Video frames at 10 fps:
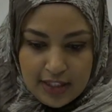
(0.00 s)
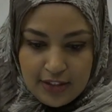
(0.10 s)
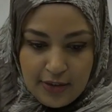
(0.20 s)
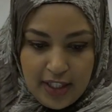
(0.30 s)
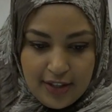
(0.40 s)

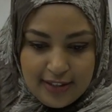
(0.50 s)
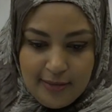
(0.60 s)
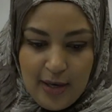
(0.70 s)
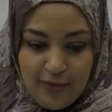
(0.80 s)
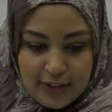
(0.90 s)
So here are
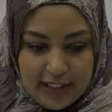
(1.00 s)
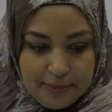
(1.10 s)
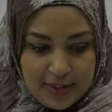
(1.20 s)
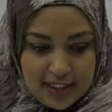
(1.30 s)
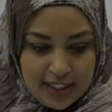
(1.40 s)
some helpful
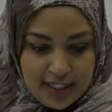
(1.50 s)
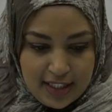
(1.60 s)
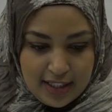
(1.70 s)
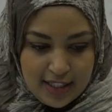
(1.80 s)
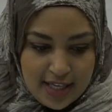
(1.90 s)
tips.
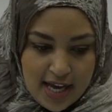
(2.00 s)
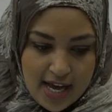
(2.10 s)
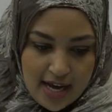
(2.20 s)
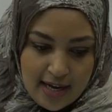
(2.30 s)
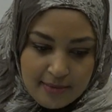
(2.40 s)

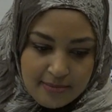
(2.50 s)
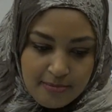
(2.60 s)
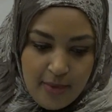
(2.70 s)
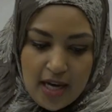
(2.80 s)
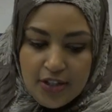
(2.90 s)
Um,
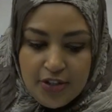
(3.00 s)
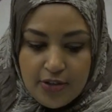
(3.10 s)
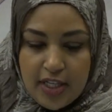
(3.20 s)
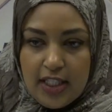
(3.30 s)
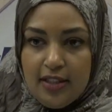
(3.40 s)

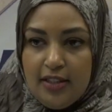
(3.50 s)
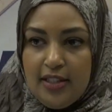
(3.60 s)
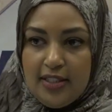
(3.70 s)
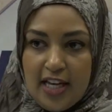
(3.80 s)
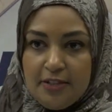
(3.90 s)
monitoring
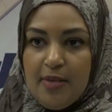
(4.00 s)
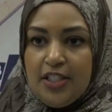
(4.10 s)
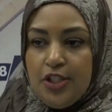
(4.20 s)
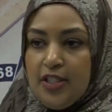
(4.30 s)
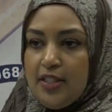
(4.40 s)
the text
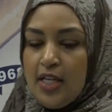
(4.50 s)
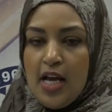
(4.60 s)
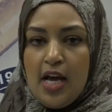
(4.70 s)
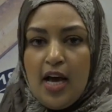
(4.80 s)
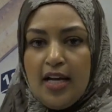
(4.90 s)
messages.
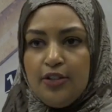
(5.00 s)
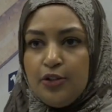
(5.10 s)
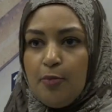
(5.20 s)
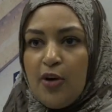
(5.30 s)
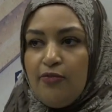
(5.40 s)
I know
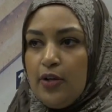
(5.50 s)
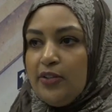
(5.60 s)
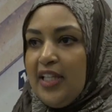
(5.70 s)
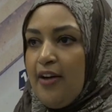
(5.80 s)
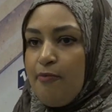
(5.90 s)

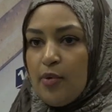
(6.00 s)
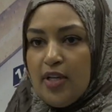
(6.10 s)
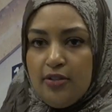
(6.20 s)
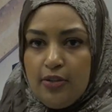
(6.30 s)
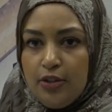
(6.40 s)
smartphones have
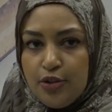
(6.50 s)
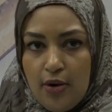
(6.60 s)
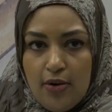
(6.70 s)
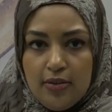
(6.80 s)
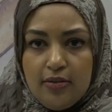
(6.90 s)
parental
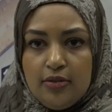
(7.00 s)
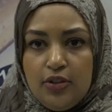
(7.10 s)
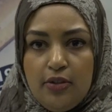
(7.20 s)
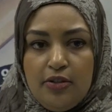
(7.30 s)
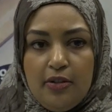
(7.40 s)
control,
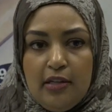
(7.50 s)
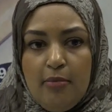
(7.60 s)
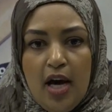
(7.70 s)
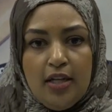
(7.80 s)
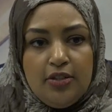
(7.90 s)
so you can
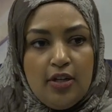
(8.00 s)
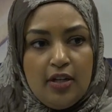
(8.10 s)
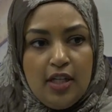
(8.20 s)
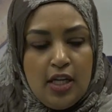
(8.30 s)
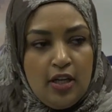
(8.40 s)

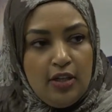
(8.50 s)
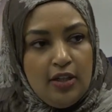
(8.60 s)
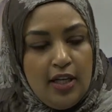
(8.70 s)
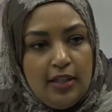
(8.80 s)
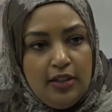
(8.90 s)
monitor.
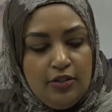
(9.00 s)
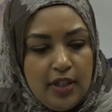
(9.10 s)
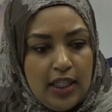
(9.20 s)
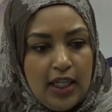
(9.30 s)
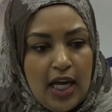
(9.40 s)
It, you
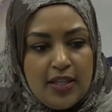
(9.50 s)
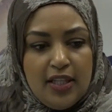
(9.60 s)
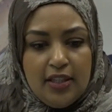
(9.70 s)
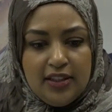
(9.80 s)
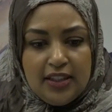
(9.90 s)
can, I
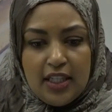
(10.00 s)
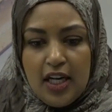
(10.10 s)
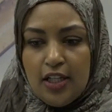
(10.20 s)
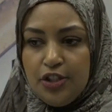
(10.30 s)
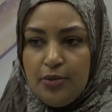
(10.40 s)
think there's a
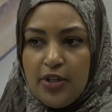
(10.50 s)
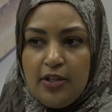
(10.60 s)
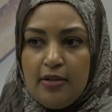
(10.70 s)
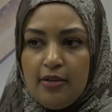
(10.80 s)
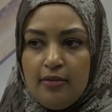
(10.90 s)
technology where you
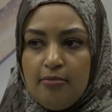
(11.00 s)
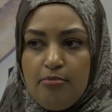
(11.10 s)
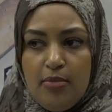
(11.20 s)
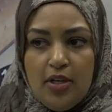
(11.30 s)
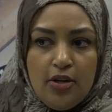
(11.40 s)
can
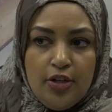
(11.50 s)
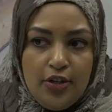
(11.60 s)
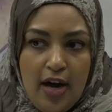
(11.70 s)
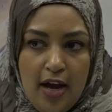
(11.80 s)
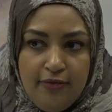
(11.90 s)
mirror
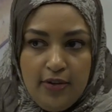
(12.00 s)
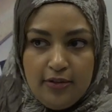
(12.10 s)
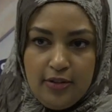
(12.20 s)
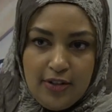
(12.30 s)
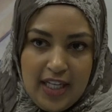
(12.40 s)
your
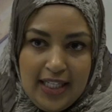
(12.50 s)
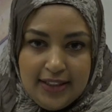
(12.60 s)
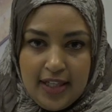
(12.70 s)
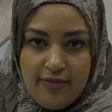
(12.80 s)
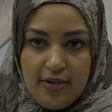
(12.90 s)
iPhone to your
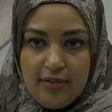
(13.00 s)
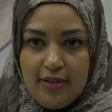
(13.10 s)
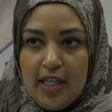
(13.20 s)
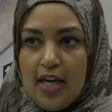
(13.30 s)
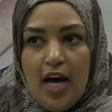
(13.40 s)
kid's iPhone.
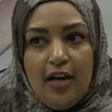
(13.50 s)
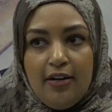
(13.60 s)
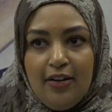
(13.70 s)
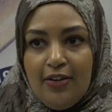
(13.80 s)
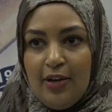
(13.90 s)
I
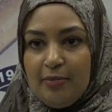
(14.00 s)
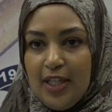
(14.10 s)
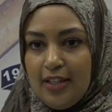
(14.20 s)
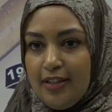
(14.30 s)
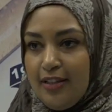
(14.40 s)
don't know, I'm
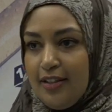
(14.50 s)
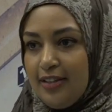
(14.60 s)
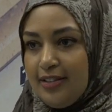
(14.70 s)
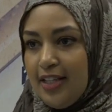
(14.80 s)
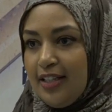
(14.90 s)
not
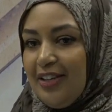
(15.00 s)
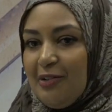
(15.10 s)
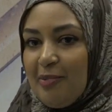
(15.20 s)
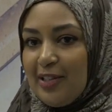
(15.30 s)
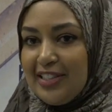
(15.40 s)

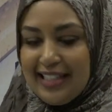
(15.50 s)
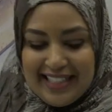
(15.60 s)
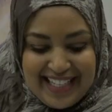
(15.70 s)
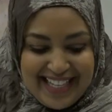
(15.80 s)
technical person.